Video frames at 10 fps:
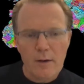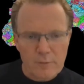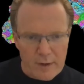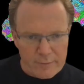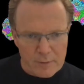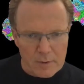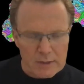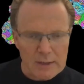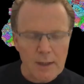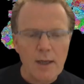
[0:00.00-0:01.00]
for
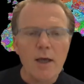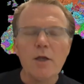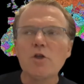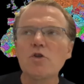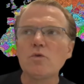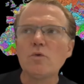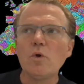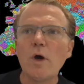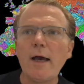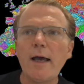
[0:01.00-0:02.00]
everybody,
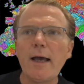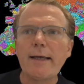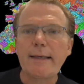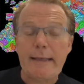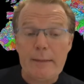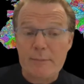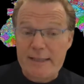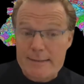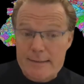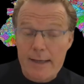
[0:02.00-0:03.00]
to keep
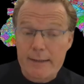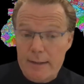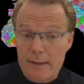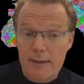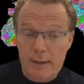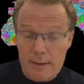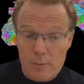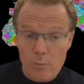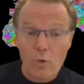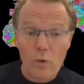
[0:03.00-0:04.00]
designing in
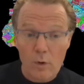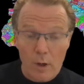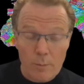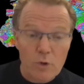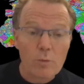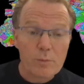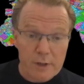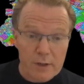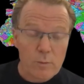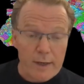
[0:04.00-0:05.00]
a more
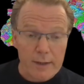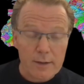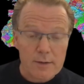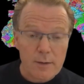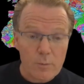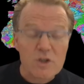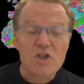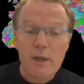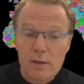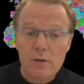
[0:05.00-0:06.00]
appropriate way,
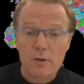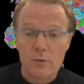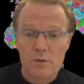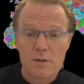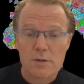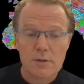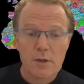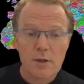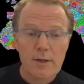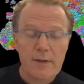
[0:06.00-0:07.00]
which includes
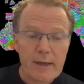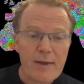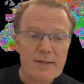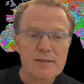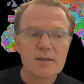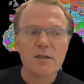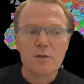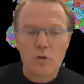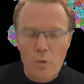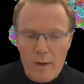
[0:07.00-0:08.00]
the
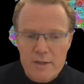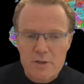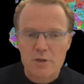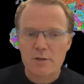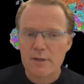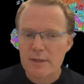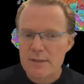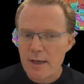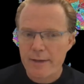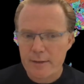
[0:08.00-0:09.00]
capacity to question the
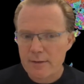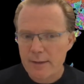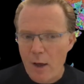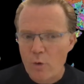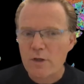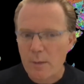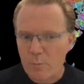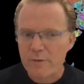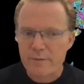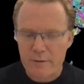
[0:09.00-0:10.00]
design and the
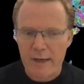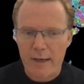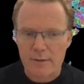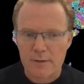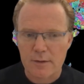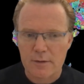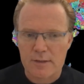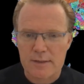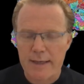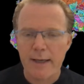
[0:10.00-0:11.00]
outcome we've created,
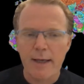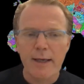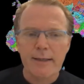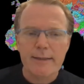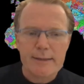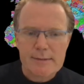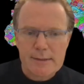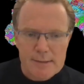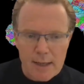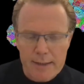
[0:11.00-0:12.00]
to say,
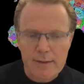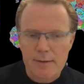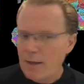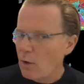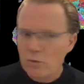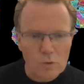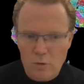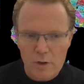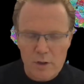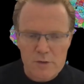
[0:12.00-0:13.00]
this design now
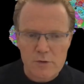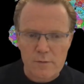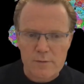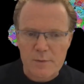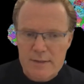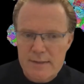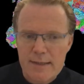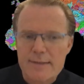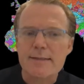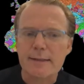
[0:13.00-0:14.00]
no longer serves, because
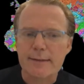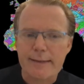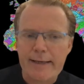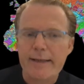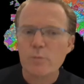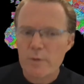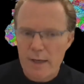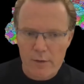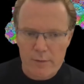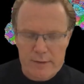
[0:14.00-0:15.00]
that's the dead end
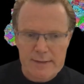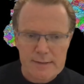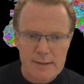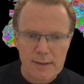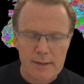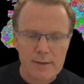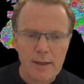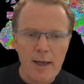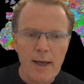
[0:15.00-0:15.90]
we're currently stuck in.